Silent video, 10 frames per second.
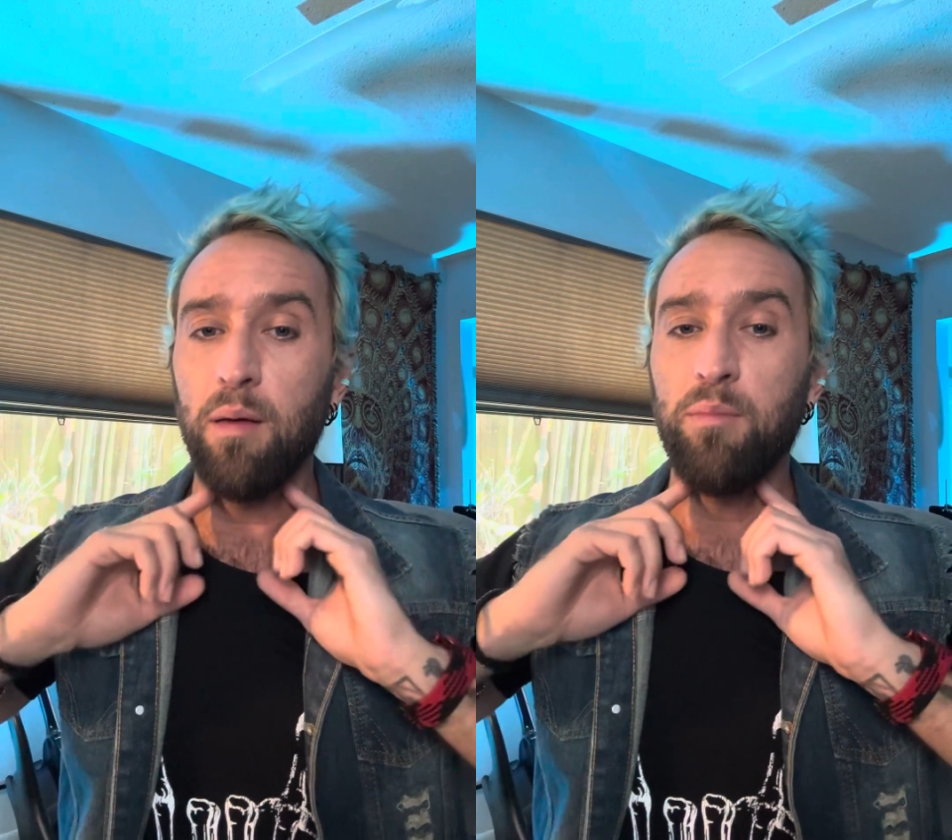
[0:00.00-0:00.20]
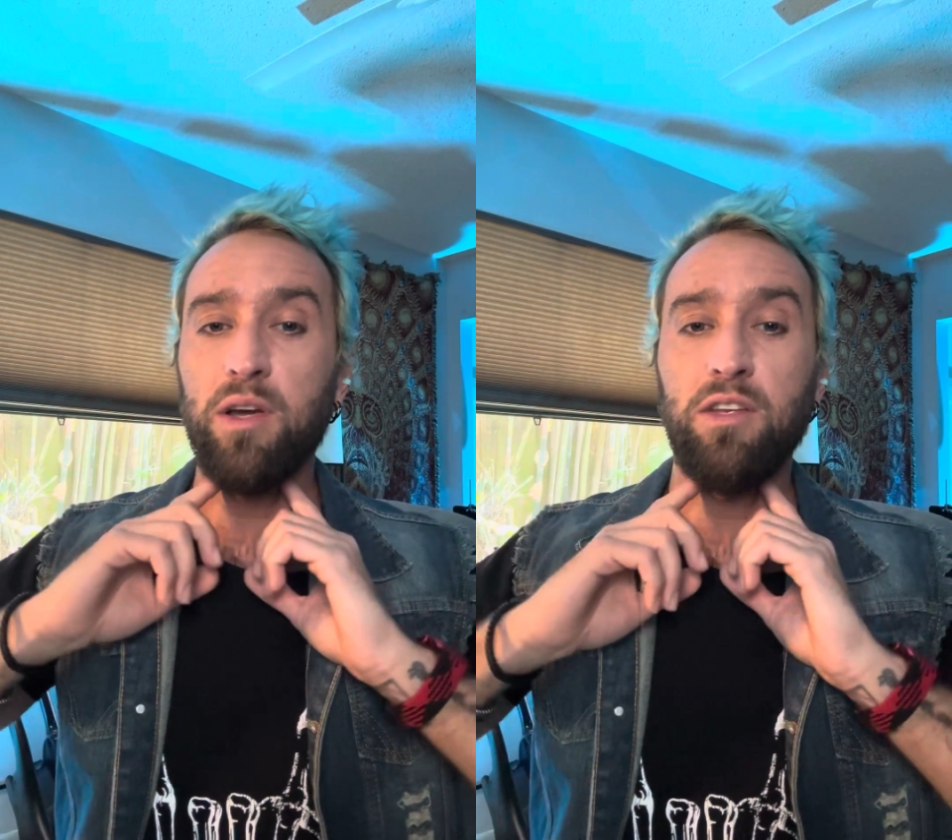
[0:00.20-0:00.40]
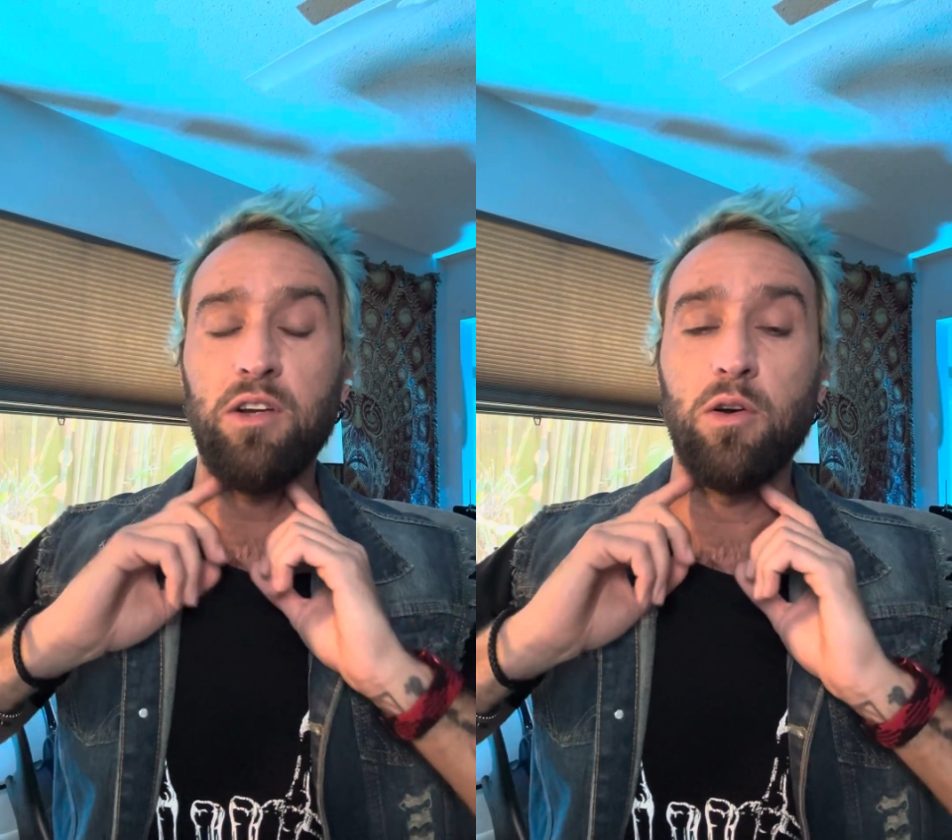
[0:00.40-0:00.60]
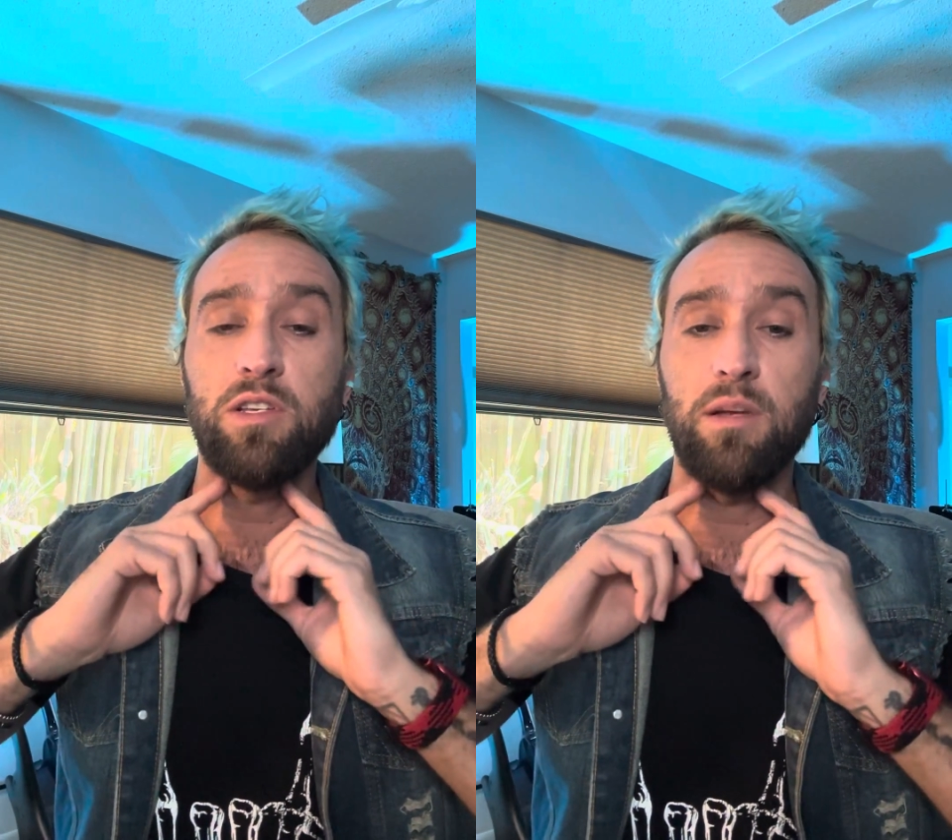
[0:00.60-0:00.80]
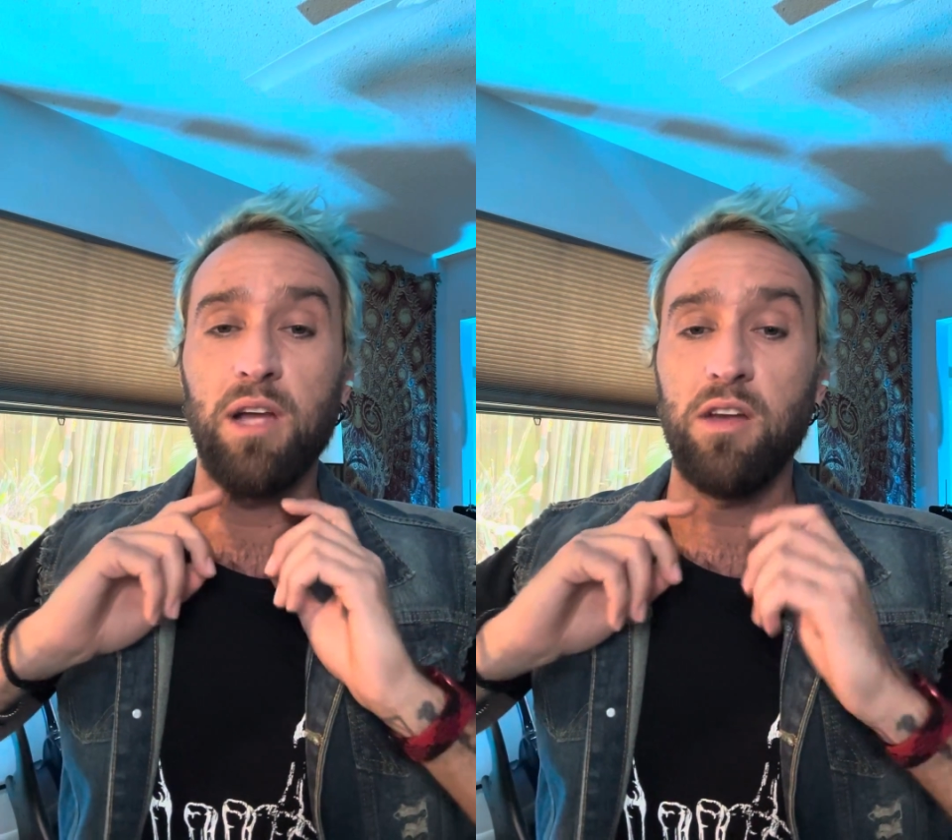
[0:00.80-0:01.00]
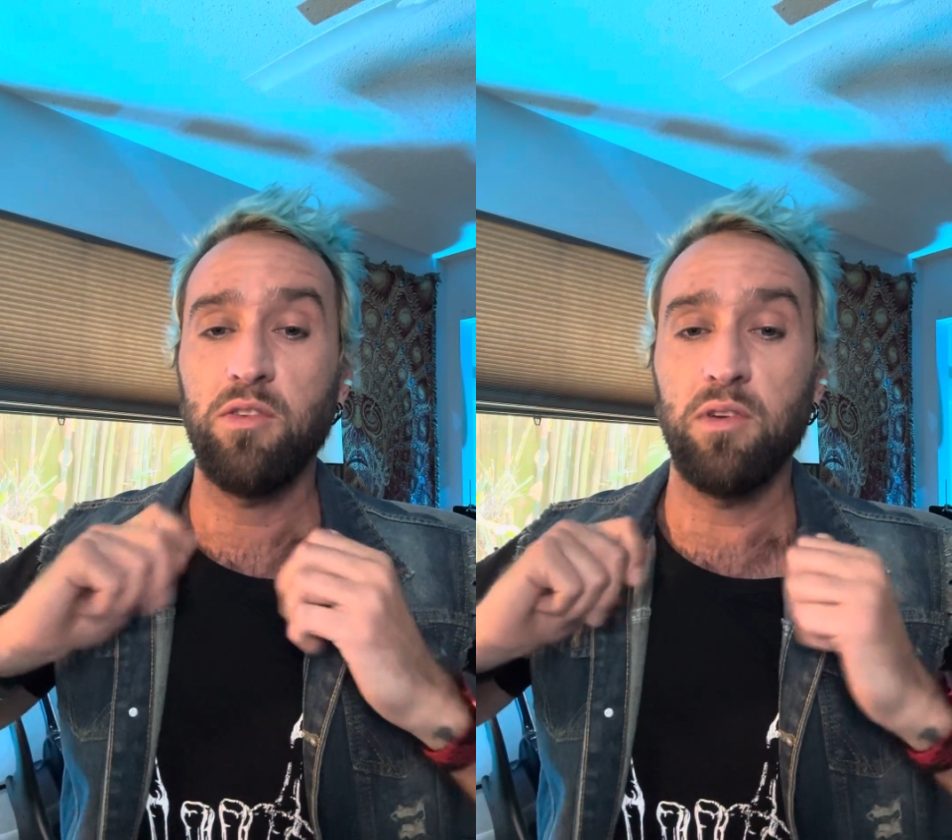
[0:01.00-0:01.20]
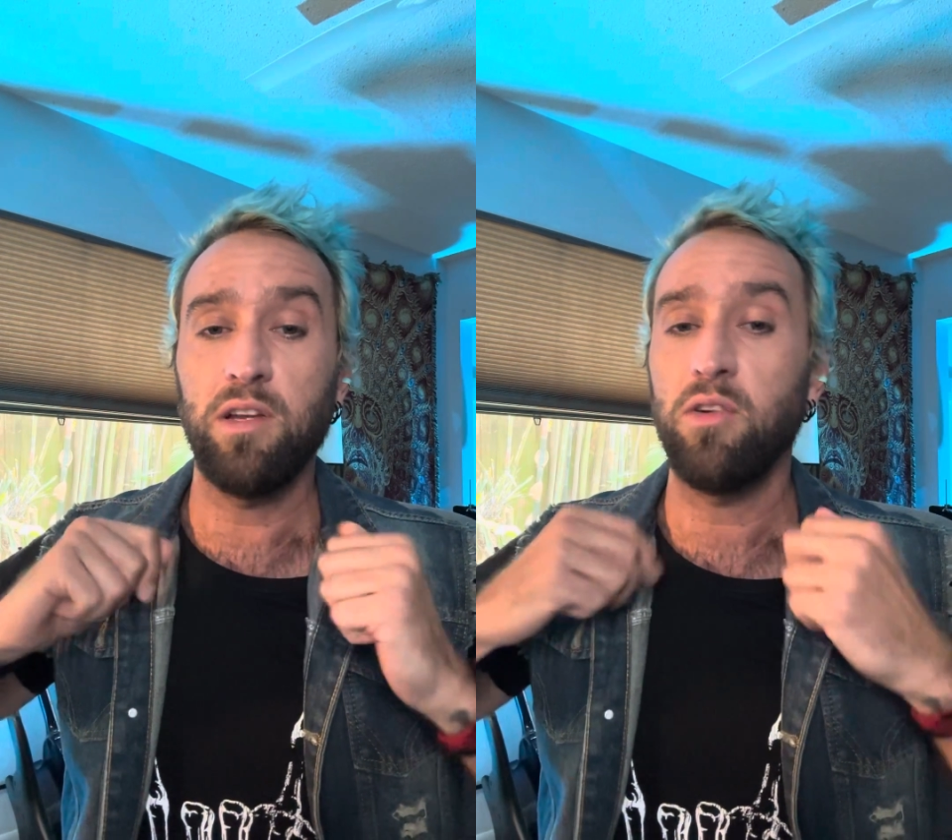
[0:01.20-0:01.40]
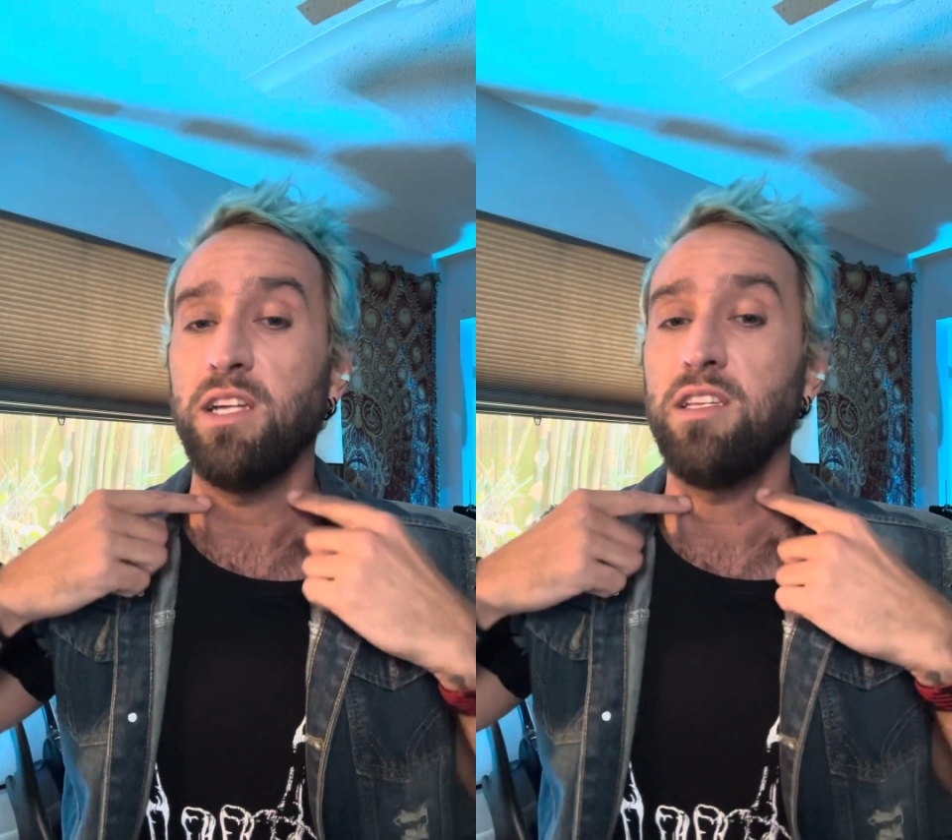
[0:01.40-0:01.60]
But you notice I'm not doing
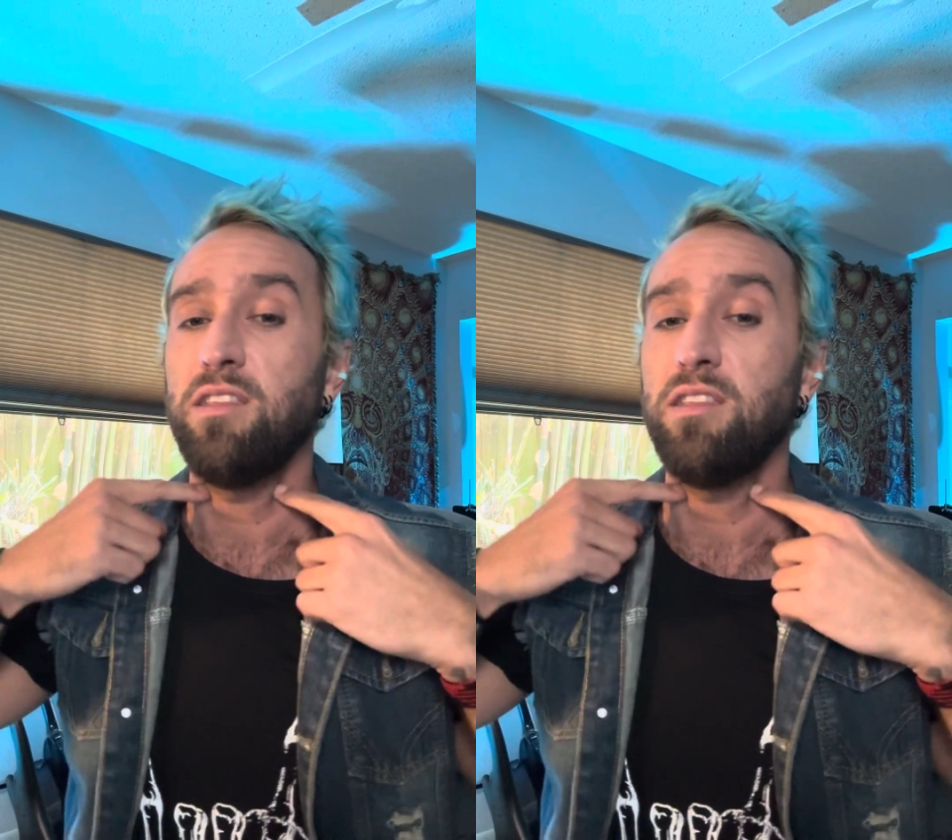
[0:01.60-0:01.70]
crazy